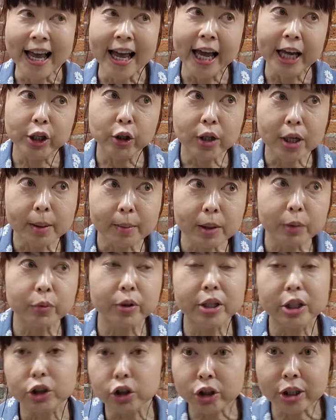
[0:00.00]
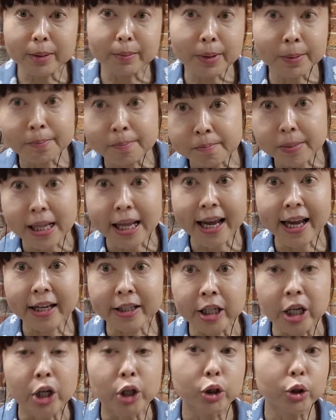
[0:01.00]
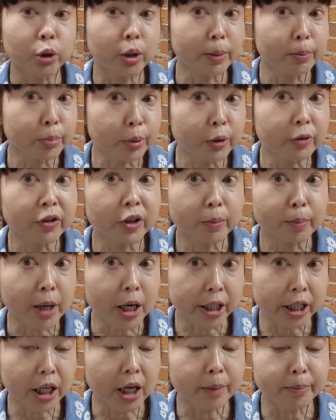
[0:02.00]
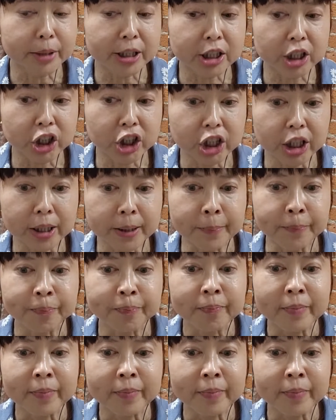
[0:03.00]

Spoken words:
and you come up with a treatment plan to improve your body composition,